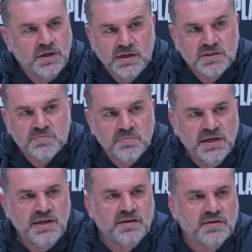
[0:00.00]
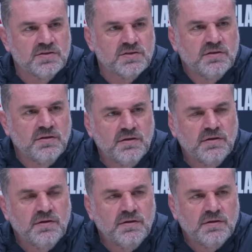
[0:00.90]
it's meaningless.
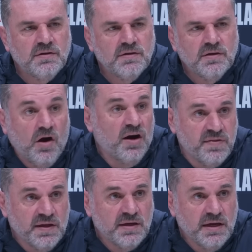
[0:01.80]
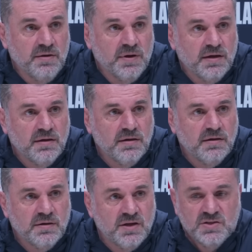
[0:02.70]
I think anyway,
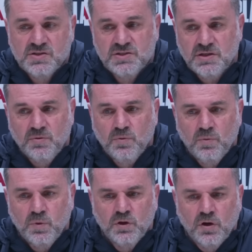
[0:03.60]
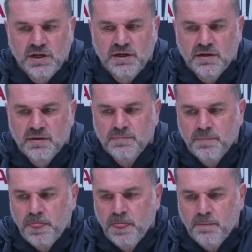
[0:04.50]
because uh, we're not in a,
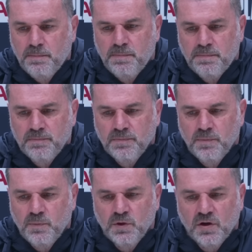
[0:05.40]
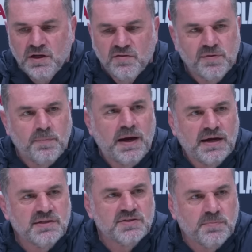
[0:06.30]
we're not in it for
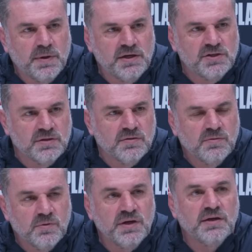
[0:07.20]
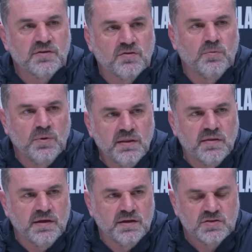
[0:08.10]
participation. We're in it to win
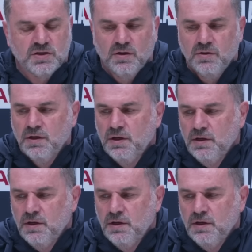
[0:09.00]
things. So,